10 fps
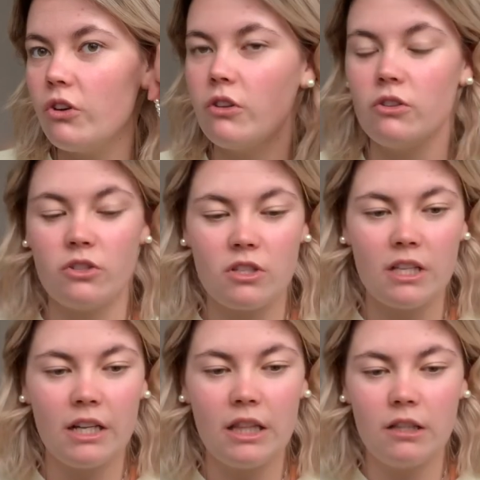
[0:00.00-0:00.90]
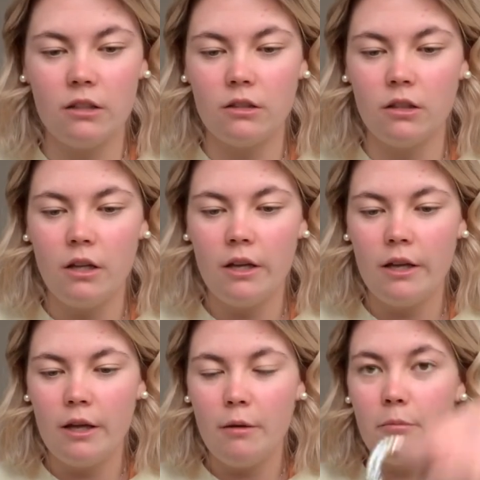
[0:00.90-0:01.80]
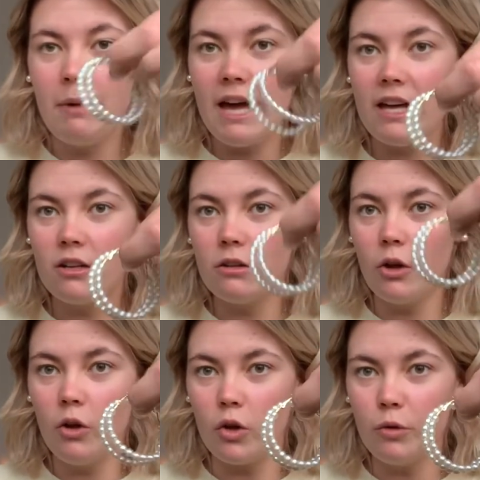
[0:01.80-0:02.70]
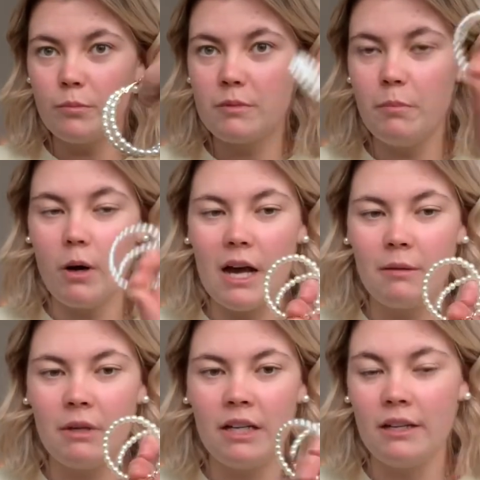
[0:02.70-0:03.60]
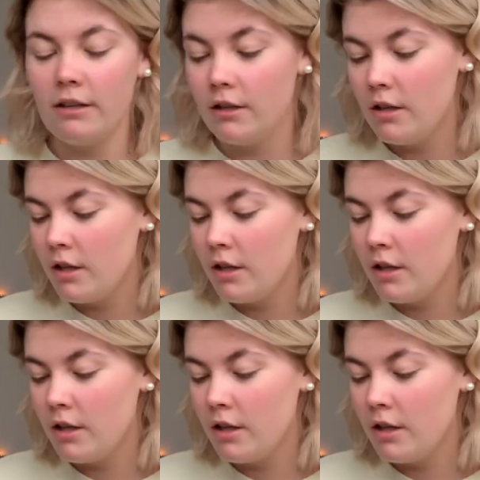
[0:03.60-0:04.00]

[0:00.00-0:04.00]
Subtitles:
They're just like little pearl hoops, but I mean,